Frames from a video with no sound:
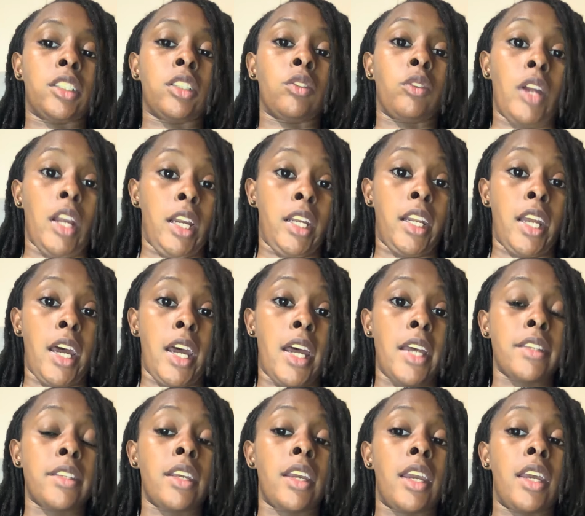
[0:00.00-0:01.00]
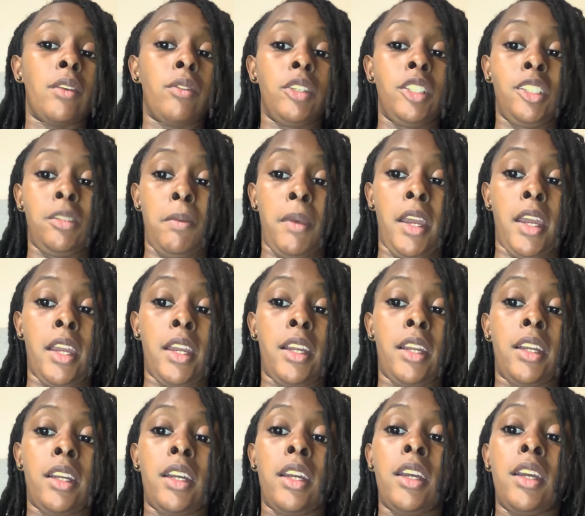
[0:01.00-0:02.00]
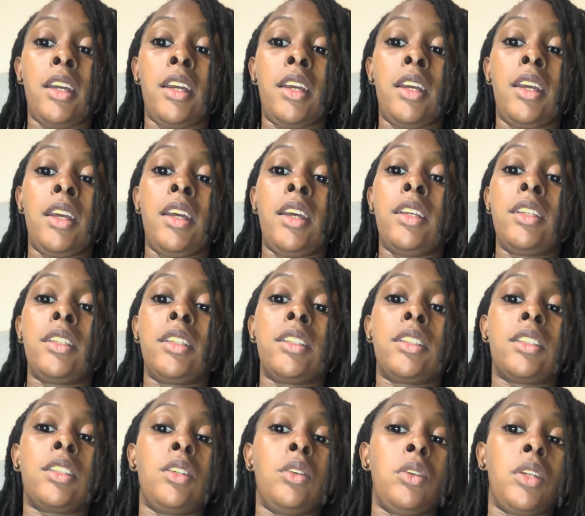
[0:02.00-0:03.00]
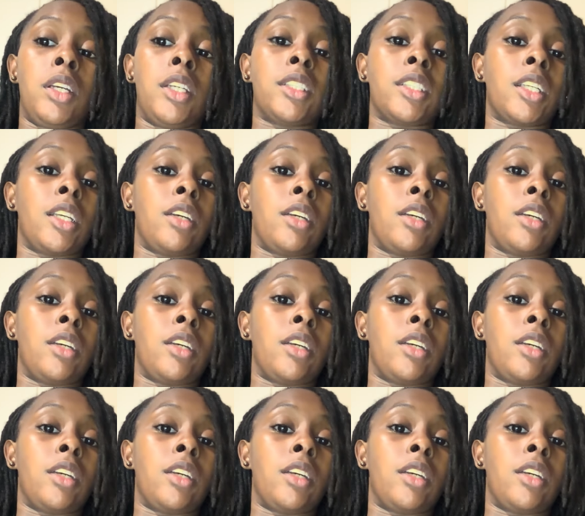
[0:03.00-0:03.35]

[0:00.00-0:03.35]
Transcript: to recognize and respect students'